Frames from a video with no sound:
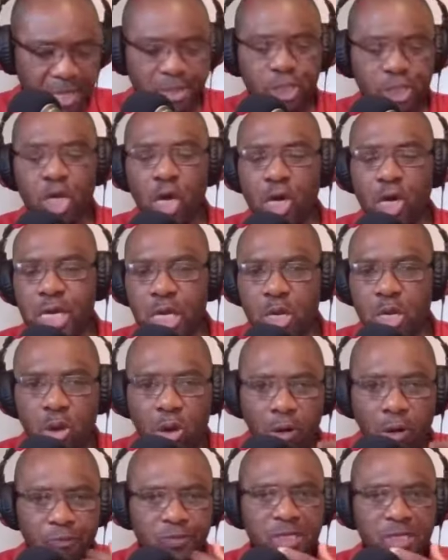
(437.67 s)
journey
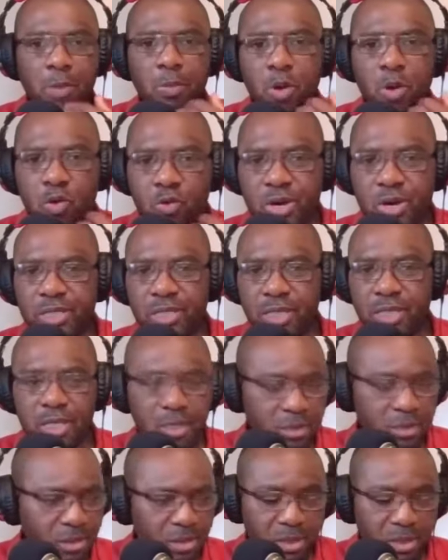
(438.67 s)
of democracy,
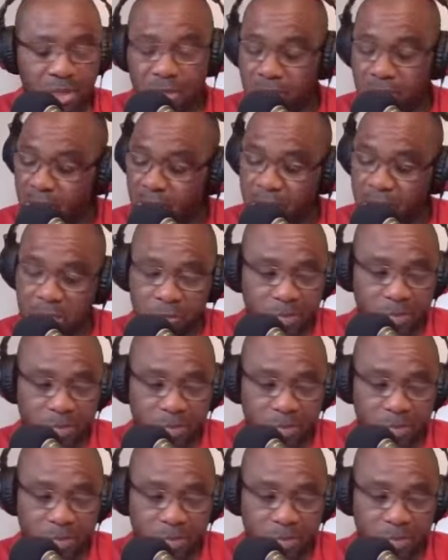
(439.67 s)
it's